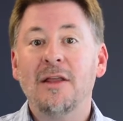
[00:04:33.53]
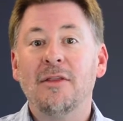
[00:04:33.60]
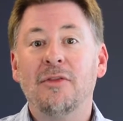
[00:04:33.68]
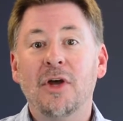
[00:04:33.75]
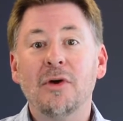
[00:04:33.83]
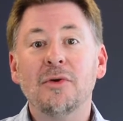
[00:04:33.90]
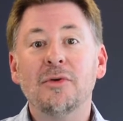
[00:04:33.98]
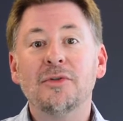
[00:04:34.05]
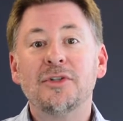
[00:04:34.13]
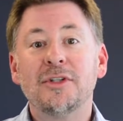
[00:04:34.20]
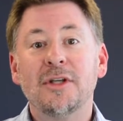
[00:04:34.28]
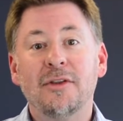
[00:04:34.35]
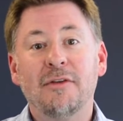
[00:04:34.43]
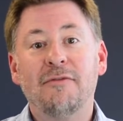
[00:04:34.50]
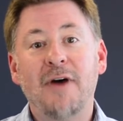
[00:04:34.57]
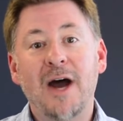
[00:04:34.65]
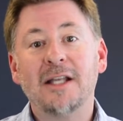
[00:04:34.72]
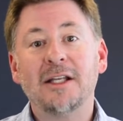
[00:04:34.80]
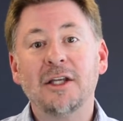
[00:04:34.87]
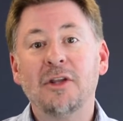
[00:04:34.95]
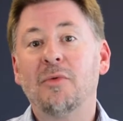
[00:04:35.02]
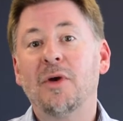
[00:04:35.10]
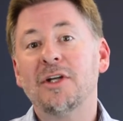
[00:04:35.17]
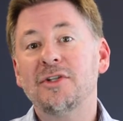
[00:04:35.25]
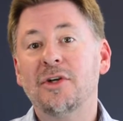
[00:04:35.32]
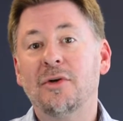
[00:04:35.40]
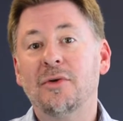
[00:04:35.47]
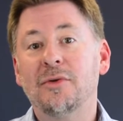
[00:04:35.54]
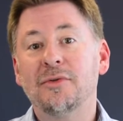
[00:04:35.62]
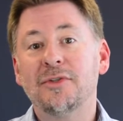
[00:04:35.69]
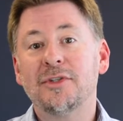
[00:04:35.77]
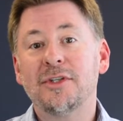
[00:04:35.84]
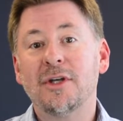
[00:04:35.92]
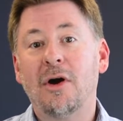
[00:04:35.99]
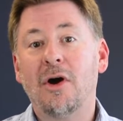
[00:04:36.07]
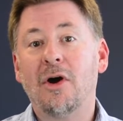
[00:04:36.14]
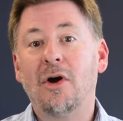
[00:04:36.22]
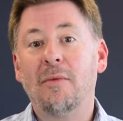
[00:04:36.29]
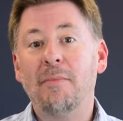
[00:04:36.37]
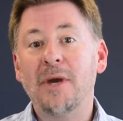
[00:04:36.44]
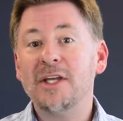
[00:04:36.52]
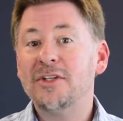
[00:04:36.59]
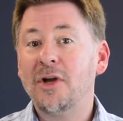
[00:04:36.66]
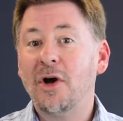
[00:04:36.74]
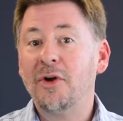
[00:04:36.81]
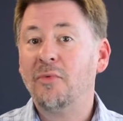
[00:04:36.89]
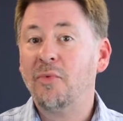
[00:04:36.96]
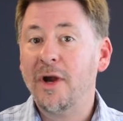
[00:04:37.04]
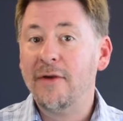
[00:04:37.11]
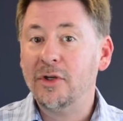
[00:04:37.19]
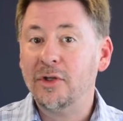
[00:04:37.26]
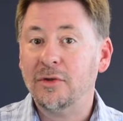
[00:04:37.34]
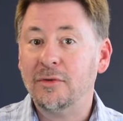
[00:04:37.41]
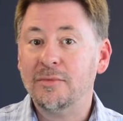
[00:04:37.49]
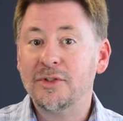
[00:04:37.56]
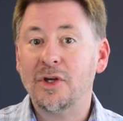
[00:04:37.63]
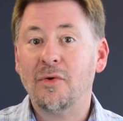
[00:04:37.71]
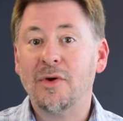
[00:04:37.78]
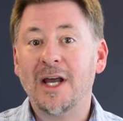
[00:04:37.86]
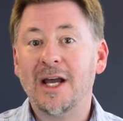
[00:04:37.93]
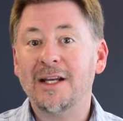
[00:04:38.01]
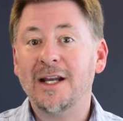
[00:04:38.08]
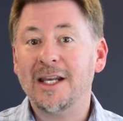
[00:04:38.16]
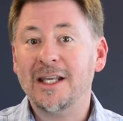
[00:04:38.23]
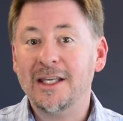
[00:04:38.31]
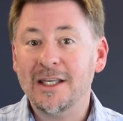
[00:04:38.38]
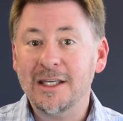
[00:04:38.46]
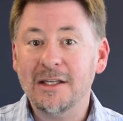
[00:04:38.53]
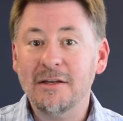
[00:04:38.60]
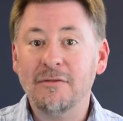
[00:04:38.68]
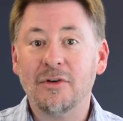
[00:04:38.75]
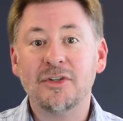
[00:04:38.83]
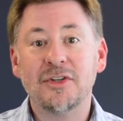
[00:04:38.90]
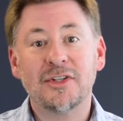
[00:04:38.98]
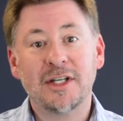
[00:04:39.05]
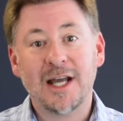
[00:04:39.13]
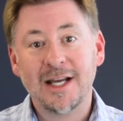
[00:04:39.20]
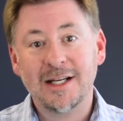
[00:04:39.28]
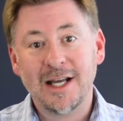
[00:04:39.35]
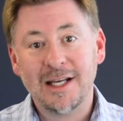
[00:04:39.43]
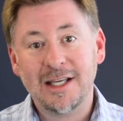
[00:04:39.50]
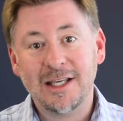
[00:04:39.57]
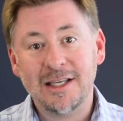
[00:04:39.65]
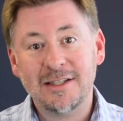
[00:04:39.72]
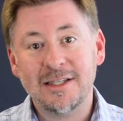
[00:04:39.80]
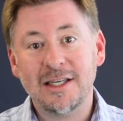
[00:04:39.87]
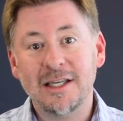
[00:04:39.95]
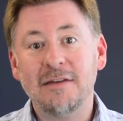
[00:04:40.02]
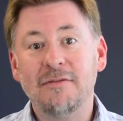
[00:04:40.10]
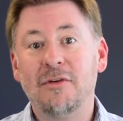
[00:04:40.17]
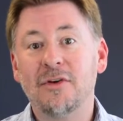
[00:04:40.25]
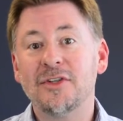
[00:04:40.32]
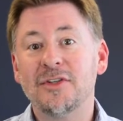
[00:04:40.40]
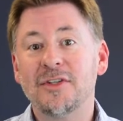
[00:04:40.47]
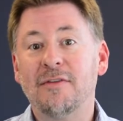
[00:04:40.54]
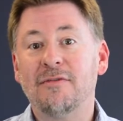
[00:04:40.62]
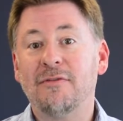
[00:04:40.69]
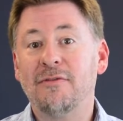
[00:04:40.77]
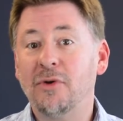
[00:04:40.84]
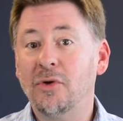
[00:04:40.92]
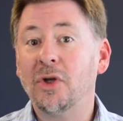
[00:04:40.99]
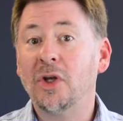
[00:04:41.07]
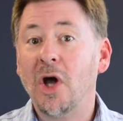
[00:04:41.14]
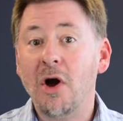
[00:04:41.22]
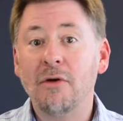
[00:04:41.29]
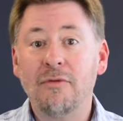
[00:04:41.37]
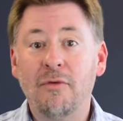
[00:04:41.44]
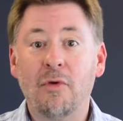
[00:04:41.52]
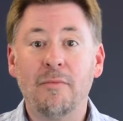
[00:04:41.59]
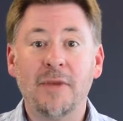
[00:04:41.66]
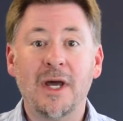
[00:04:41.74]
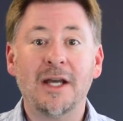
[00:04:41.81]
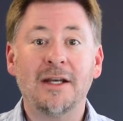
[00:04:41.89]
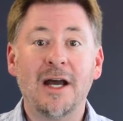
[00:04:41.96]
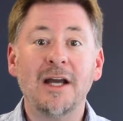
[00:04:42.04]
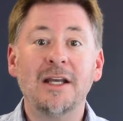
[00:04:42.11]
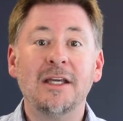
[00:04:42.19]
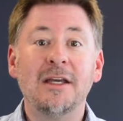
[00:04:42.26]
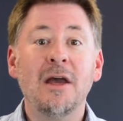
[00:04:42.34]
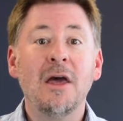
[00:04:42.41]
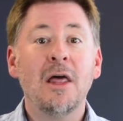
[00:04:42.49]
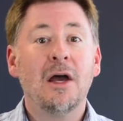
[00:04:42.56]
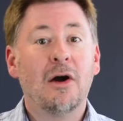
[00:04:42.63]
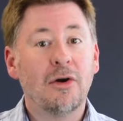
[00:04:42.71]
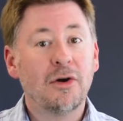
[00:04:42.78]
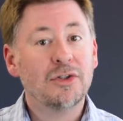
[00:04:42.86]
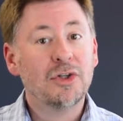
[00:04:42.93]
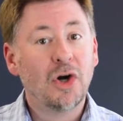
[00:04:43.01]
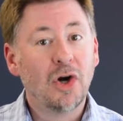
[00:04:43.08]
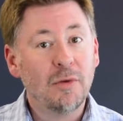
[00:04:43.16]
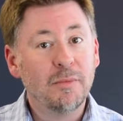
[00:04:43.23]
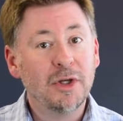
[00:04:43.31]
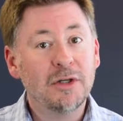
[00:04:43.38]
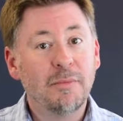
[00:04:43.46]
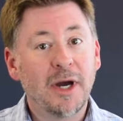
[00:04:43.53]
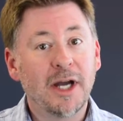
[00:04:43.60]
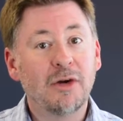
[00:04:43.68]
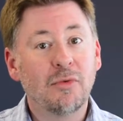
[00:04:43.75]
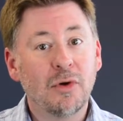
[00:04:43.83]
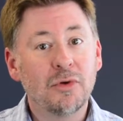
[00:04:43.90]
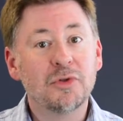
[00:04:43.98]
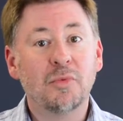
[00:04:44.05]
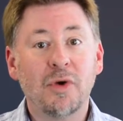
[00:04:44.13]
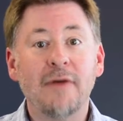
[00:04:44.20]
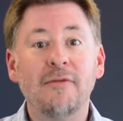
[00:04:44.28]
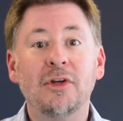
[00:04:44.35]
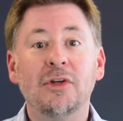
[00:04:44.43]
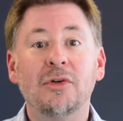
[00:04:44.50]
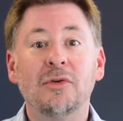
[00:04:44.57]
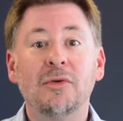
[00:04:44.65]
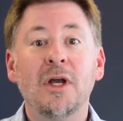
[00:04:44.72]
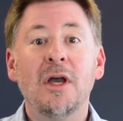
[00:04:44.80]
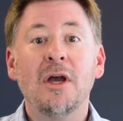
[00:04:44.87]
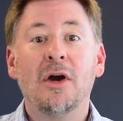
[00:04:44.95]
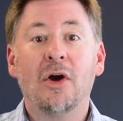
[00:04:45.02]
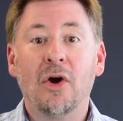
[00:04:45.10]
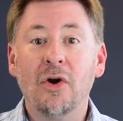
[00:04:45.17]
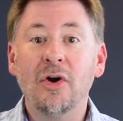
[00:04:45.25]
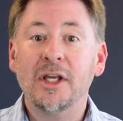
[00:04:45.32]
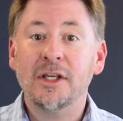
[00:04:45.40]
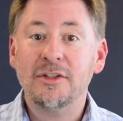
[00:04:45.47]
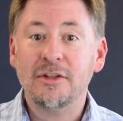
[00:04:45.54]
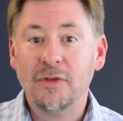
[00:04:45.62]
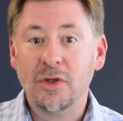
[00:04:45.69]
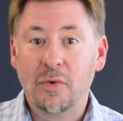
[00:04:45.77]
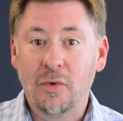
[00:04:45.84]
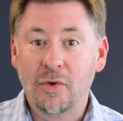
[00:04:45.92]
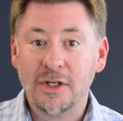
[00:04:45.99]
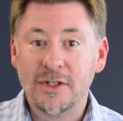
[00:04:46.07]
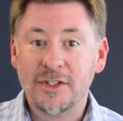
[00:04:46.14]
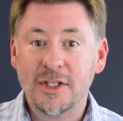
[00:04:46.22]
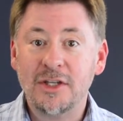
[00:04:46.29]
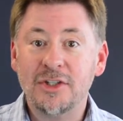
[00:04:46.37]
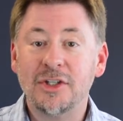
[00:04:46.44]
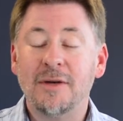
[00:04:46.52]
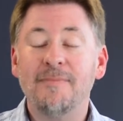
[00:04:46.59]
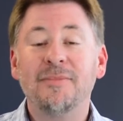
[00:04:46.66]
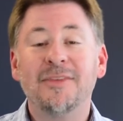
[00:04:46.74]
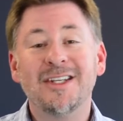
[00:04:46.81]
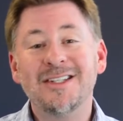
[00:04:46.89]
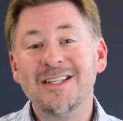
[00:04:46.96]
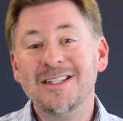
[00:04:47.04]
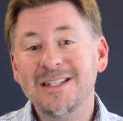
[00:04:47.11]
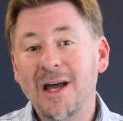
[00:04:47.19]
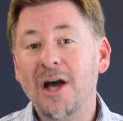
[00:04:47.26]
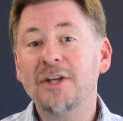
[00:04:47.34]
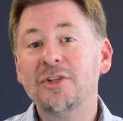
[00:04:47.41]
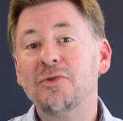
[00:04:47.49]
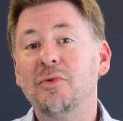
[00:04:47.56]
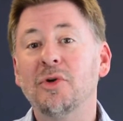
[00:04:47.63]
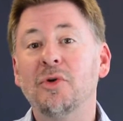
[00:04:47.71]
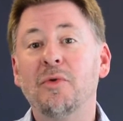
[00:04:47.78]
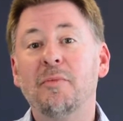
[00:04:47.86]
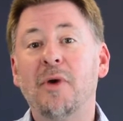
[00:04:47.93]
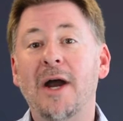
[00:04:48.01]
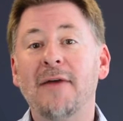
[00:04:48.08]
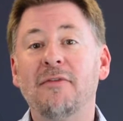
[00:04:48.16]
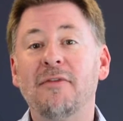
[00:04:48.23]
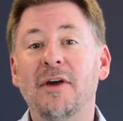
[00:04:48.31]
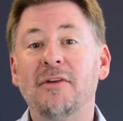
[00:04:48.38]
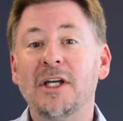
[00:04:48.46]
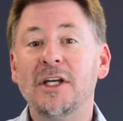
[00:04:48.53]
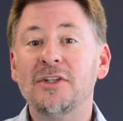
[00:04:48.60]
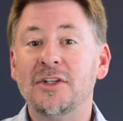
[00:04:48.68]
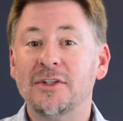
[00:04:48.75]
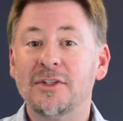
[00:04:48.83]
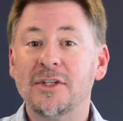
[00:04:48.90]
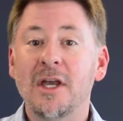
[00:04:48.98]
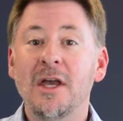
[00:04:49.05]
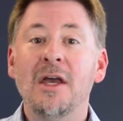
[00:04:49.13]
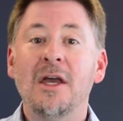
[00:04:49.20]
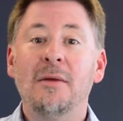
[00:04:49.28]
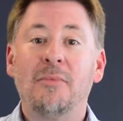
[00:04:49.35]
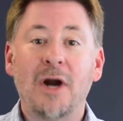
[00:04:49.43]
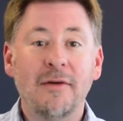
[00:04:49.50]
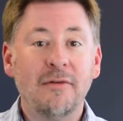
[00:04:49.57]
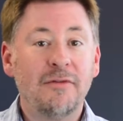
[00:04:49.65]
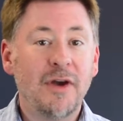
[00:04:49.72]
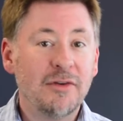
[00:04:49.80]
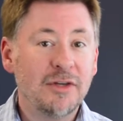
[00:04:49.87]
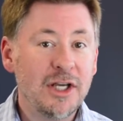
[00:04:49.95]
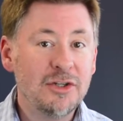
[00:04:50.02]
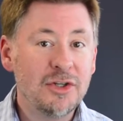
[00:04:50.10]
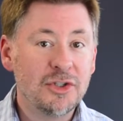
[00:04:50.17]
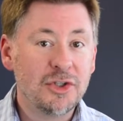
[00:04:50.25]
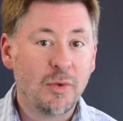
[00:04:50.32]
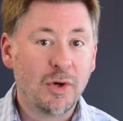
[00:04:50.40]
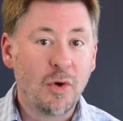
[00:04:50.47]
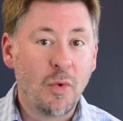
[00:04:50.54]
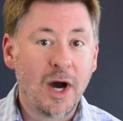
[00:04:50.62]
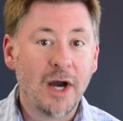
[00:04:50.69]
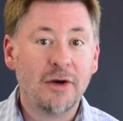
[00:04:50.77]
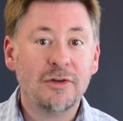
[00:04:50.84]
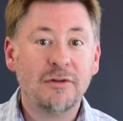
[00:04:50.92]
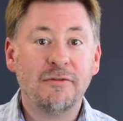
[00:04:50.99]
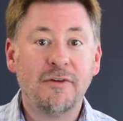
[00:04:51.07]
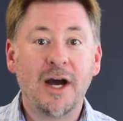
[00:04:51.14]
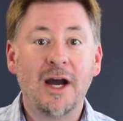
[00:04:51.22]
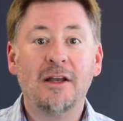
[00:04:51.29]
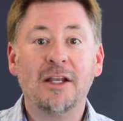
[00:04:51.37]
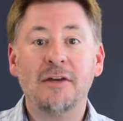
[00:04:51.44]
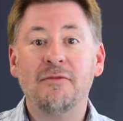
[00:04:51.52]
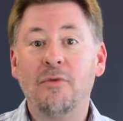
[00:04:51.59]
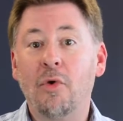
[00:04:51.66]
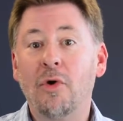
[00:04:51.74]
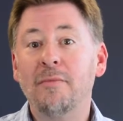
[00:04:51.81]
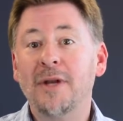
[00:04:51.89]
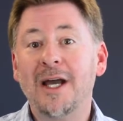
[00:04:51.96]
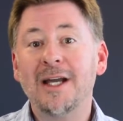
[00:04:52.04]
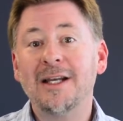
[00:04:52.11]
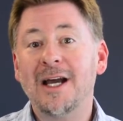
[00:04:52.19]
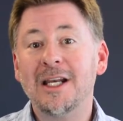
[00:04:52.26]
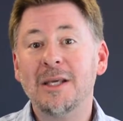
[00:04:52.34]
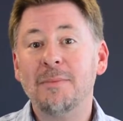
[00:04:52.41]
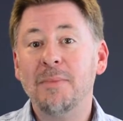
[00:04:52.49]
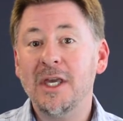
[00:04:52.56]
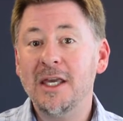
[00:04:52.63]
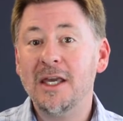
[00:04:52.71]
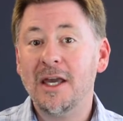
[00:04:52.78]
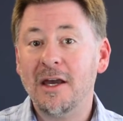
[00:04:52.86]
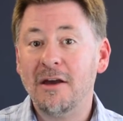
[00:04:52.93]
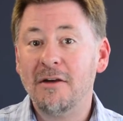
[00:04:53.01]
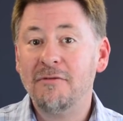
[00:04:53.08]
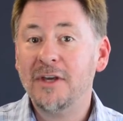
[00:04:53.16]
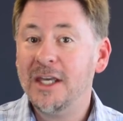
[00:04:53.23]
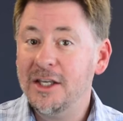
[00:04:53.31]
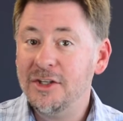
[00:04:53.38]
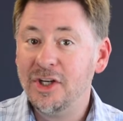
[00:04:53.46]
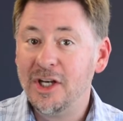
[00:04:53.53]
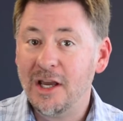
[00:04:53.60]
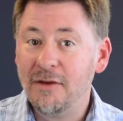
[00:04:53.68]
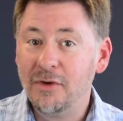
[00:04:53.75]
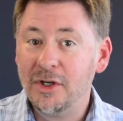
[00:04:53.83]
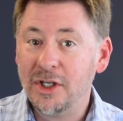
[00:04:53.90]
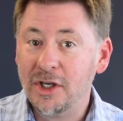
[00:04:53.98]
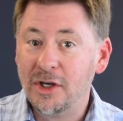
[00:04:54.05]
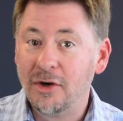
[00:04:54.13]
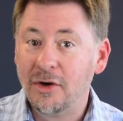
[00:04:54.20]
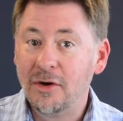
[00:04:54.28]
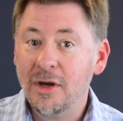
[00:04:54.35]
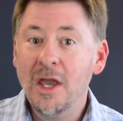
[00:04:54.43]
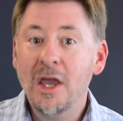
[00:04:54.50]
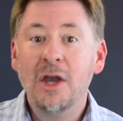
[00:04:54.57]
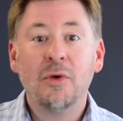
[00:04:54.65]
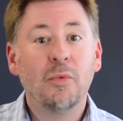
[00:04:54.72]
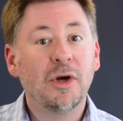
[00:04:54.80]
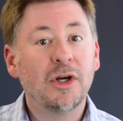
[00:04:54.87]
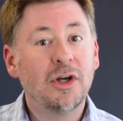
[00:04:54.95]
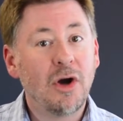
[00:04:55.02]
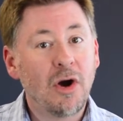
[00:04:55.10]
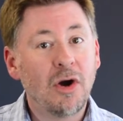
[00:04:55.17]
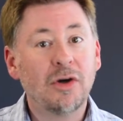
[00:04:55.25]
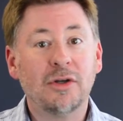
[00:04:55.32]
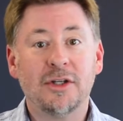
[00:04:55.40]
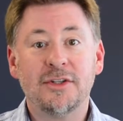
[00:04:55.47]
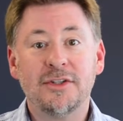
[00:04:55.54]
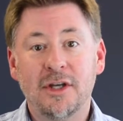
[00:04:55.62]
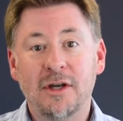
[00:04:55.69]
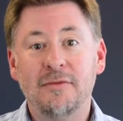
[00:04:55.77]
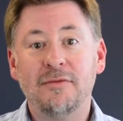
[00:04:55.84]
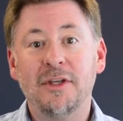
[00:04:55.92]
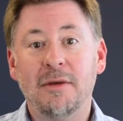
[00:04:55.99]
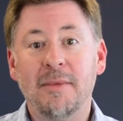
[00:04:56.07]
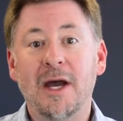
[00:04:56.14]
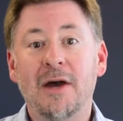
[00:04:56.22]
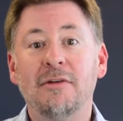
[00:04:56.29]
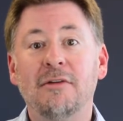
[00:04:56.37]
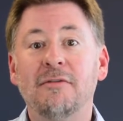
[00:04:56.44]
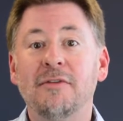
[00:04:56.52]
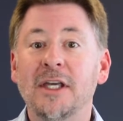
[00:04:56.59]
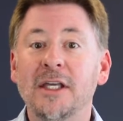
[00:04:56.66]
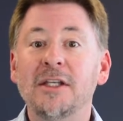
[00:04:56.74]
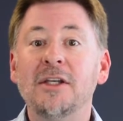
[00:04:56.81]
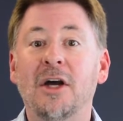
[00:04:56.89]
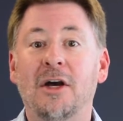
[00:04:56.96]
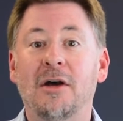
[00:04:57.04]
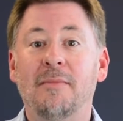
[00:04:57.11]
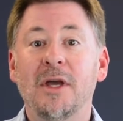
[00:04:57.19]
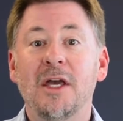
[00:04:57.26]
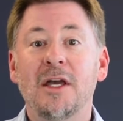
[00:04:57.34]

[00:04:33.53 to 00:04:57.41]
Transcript: The filing thresholds are based on revenue. So a 990N versus a 990EZ versus a full long Form 990 are determined by gross revenue earnings of the organization. This is not true with private foundations. Private foundations are required to file a Form 990-PF each and every year regardless of the amount of income.